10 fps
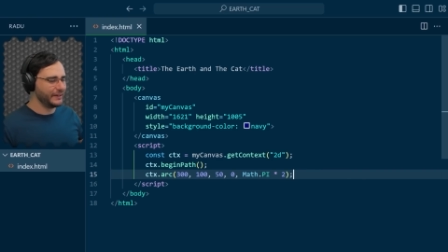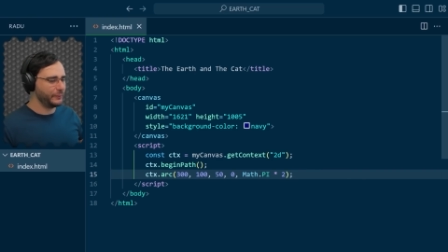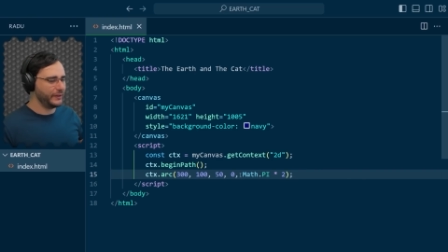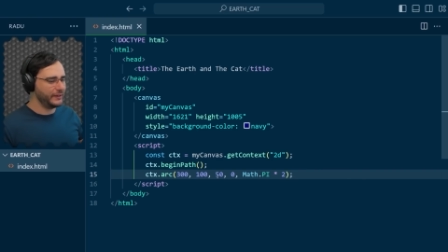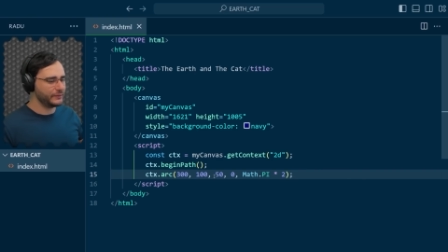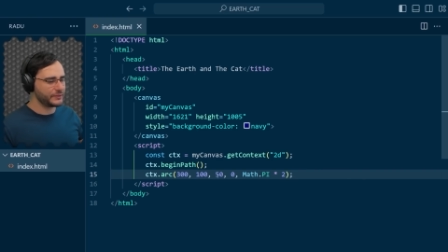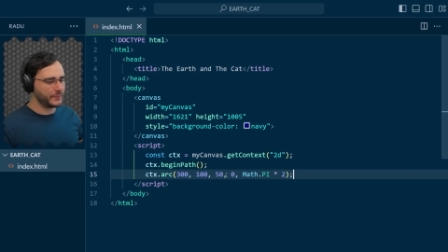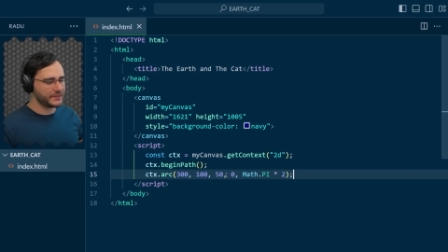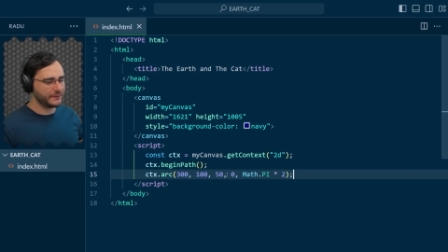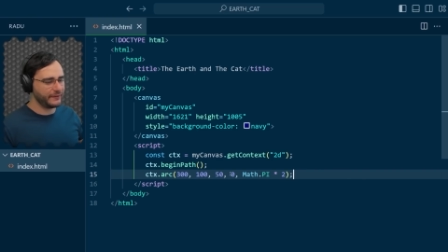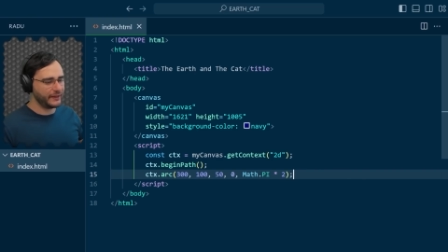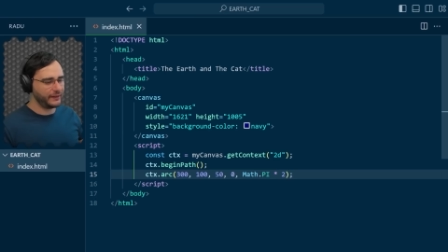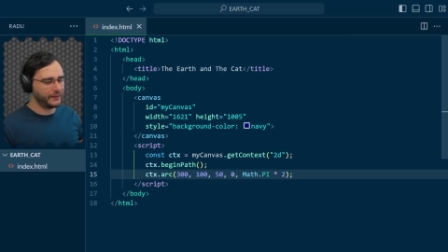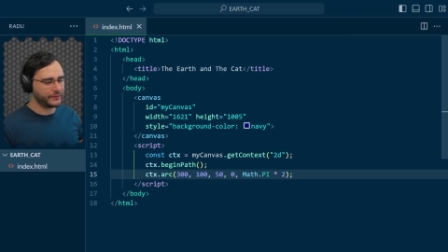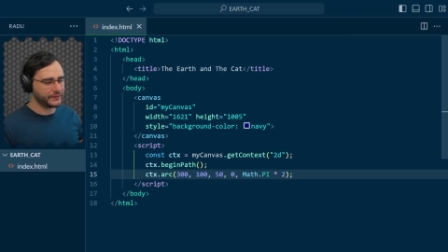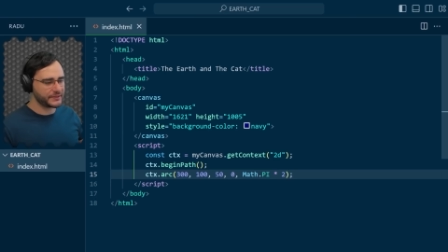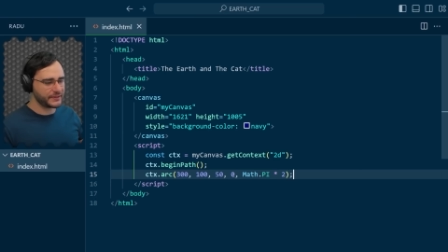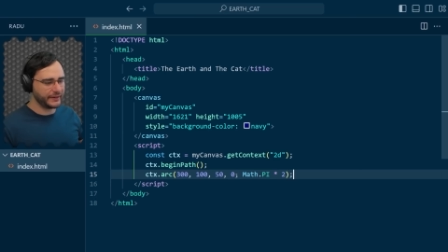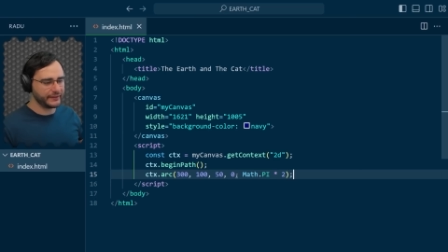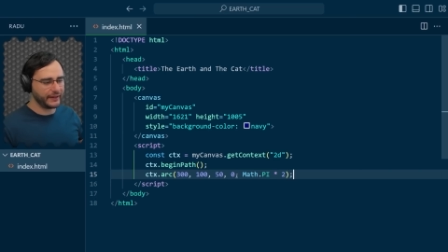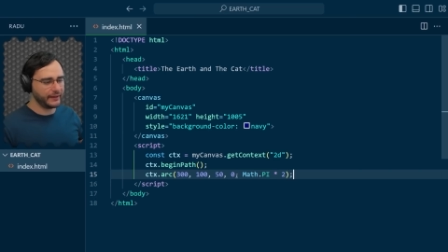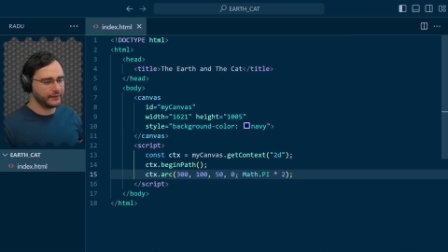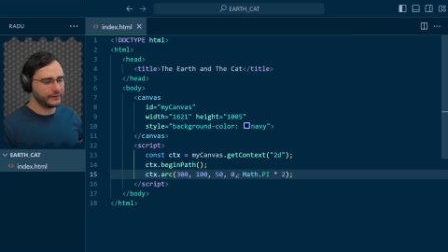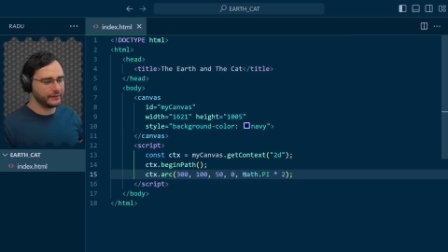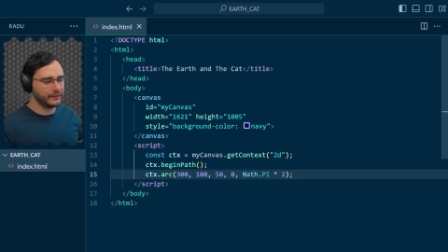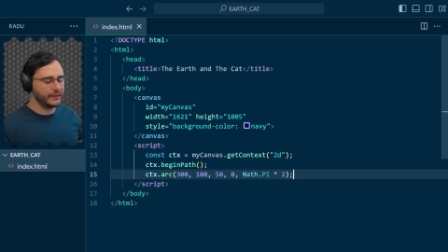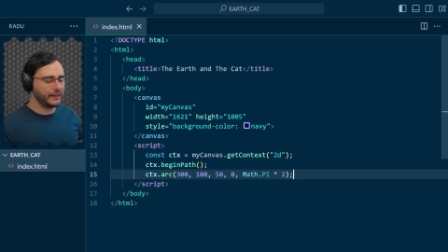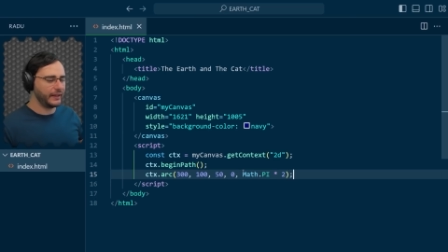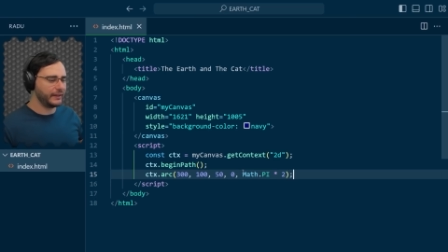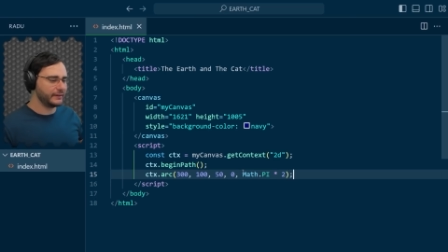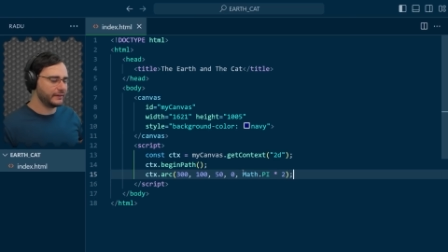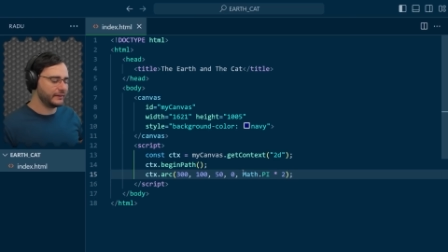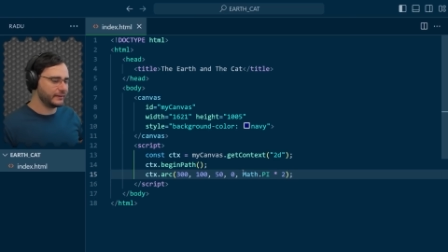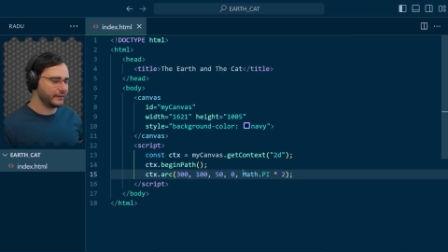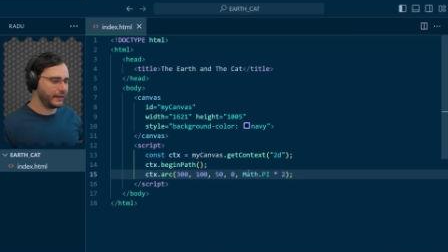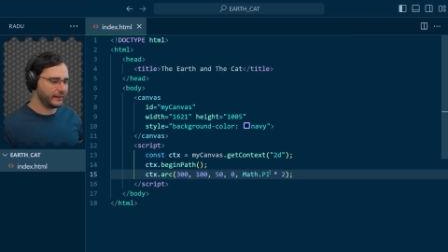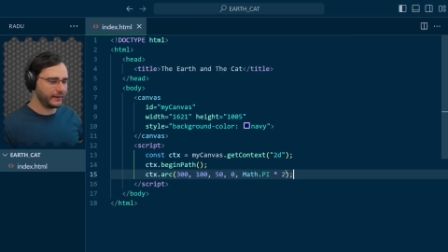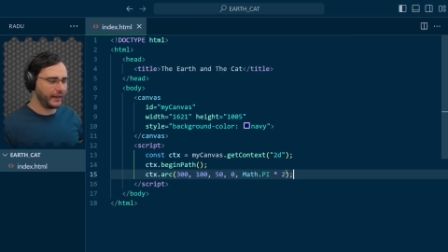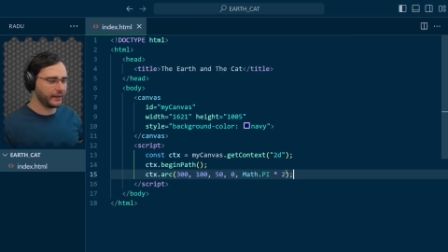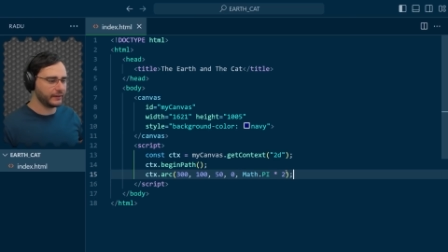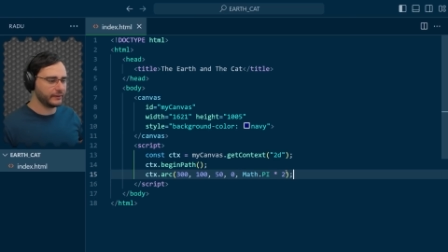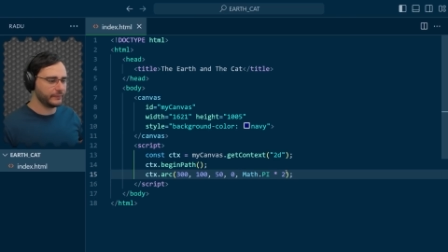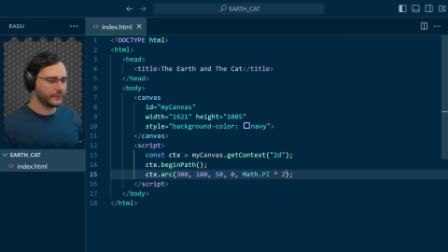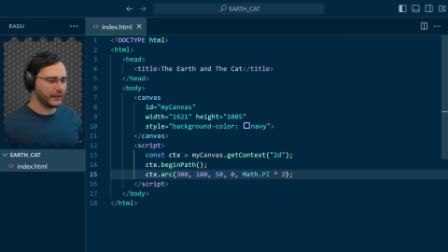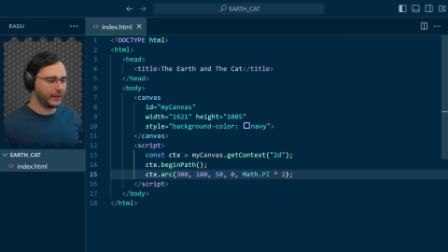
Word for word: we need to specify here the start angle and the end angle.